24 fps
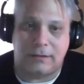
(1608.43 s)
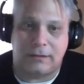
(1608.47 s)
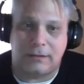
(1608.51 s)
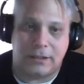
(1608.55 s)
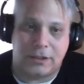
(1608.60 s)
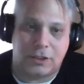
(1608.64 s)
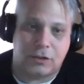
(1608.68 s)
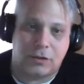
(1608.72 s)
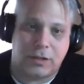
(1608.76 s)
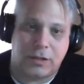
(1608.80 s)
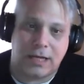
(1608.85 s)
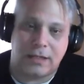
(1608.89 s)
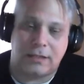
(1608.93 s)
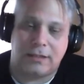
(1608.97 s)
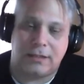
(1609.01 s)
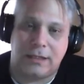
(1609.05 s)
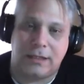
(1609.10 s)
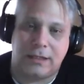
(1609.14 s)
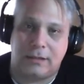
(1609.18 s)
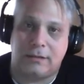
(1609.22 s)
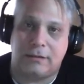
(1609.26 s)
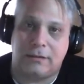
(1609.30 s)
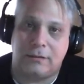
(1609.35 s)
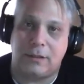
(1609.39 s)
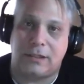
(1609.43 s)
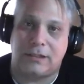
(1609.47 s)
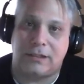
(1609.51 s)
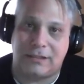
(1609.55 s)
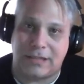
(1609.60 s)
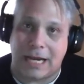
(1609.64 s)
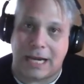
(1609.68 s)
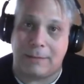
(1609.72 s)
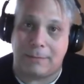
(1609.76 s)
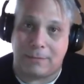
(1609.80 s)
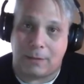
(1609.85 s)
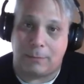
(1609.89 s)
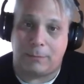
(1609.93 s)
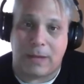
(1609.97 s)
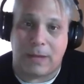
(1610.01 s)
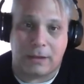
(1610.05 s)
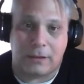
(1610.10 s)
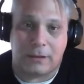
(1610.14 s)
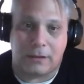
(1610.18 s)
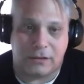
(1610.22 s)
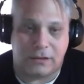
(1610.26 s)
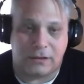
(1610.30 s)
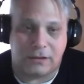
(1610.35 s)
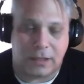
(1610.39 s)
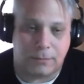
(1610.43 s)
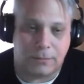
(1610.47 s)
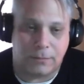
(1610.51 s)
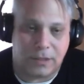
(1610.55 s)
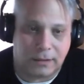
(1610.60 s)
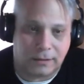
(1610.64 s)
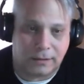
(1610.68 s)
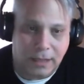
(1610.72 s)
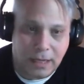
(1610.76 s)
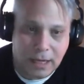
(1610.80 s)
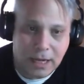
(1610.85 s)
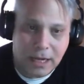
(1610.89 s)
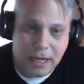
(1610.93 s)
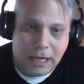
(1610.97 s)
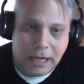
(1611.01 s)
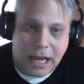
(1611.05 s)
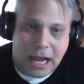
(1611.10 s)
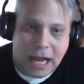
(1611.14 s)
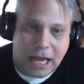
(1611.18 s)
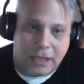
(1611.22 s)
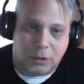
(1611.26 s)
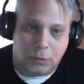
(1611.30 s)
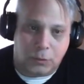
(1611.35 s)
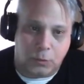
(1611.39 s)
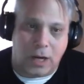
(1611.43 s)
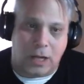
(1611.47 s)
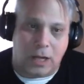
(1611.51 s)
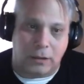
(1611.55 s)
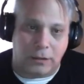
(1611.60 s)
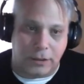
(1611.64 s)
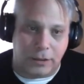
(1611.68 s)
this translate into excitement about your subject as well.